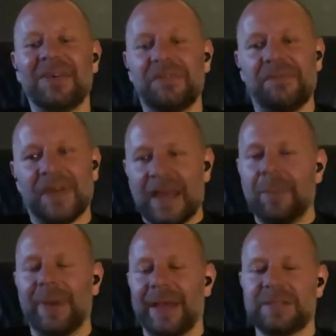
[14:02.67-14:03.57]

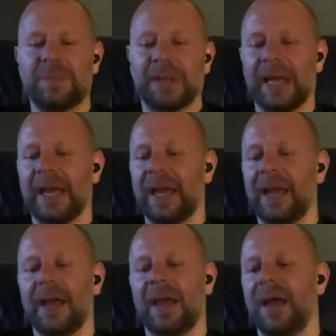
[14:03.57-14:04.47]
Fear-based play.
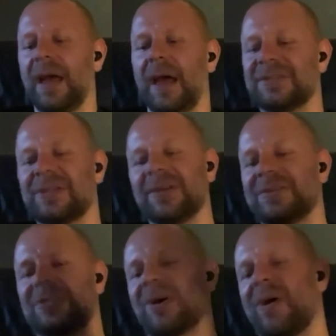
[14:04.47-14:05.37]
So
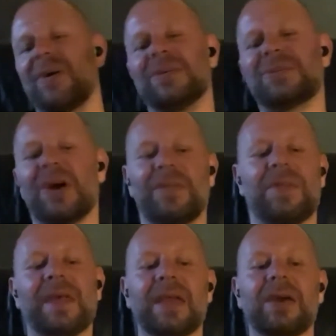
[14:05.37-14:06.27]

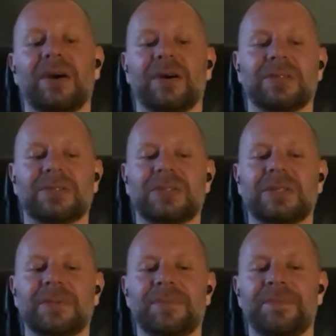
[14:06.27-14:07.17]
the thing goes,
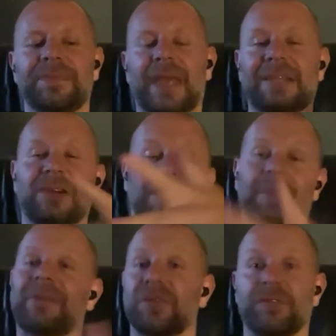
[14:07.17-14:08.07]
I talk a lot
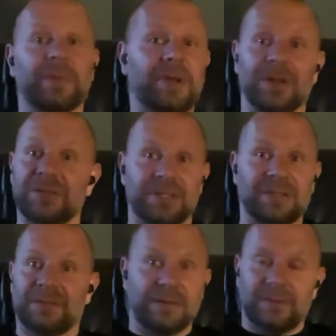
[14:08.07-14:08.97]
about vulnerable
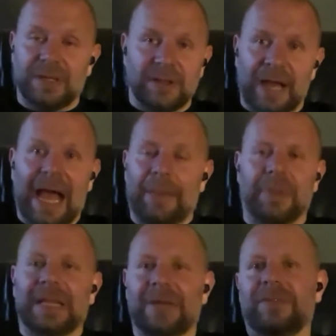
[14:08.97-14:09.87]
cultures, and I
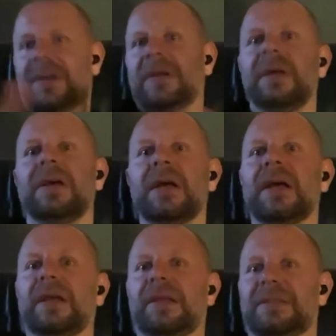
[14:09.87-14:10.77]
believe that
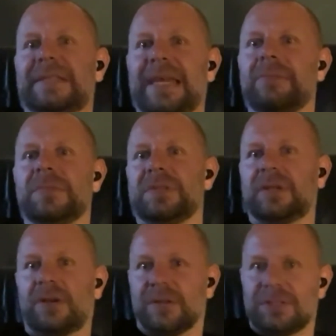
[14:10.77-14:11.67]
teams
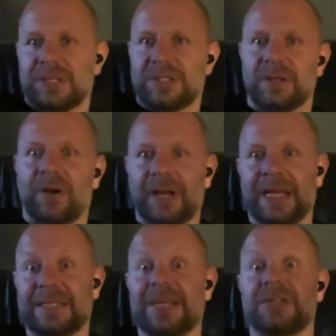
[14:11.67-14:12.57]
and cultures and
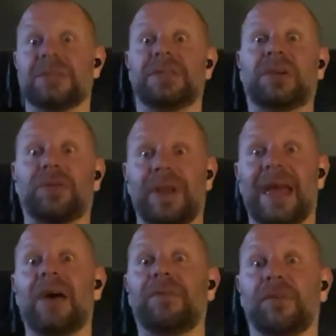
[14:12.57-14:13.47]
organizations that
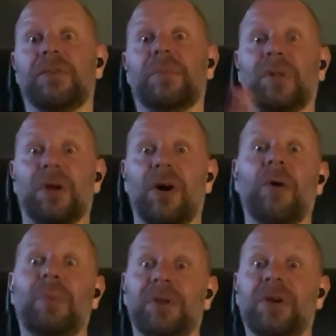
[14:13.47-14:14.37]
create a vulnerable,
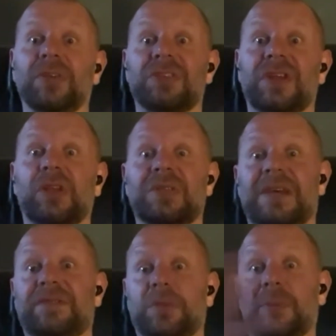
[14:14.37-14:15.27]
open culture that looks
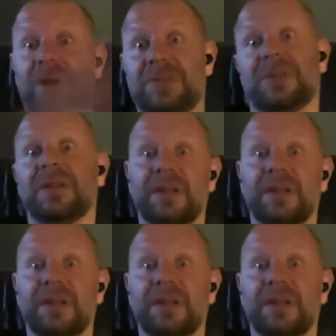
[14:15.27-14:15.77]
after the person,